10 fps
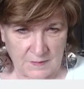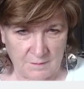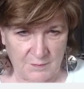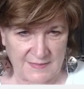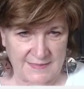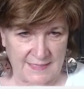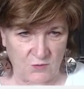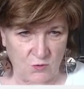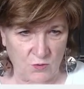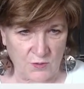best-selling
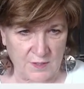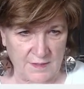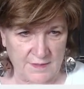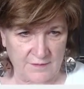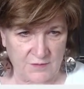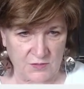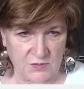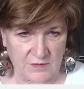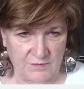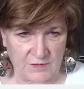author. If
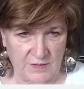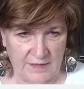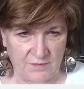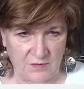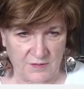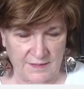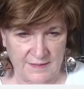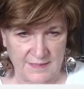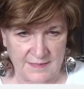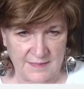you have a look at
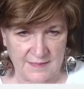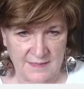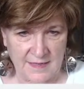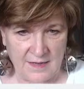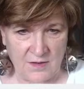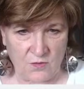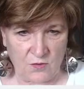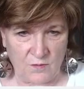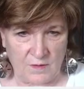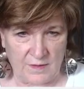this,
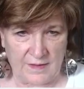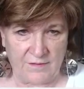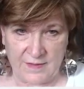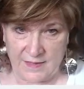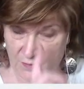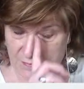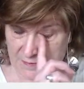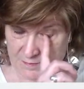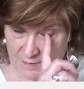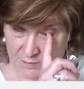or everything
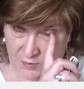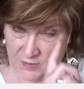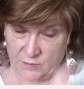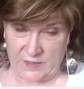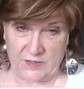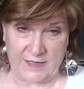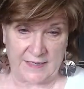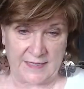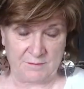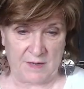about my book and where you can
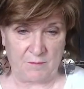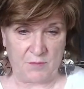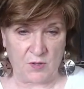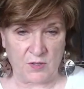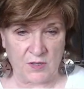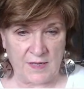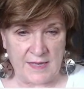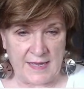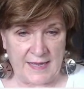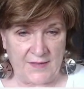get my book,
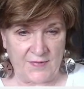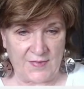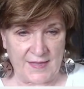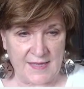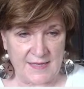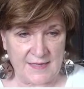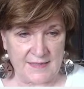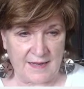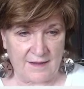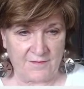and then
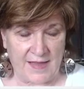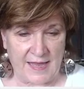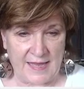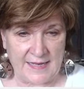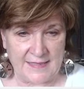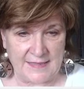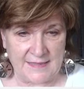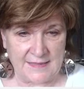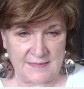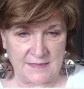I've
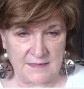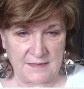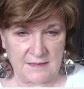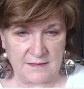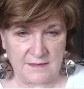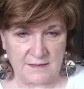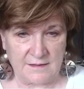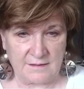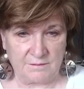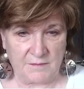added
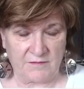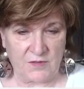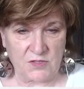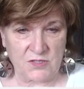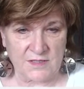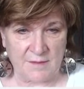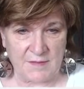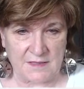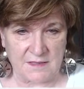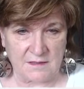my virtual
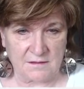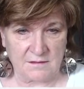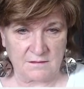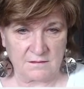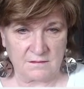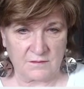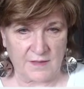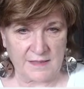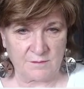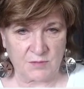summit,
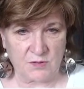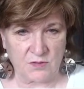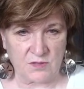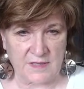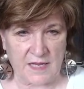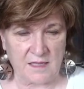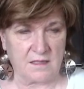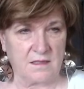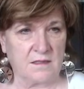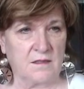right? Because
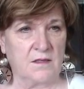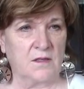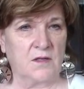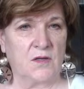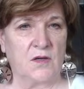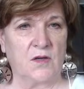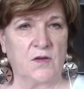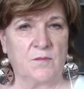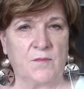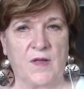hey,
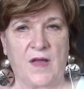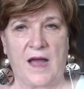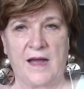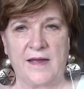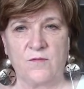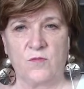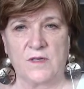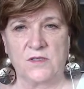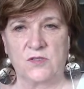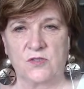I
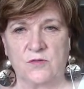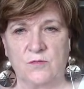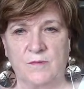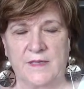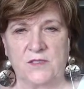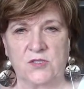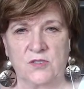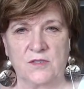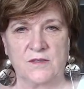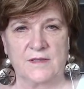want to make
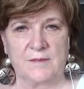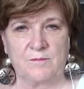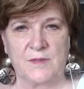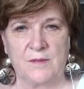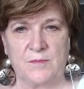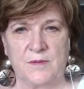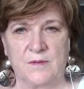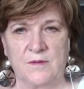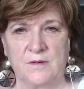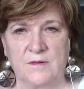sure that people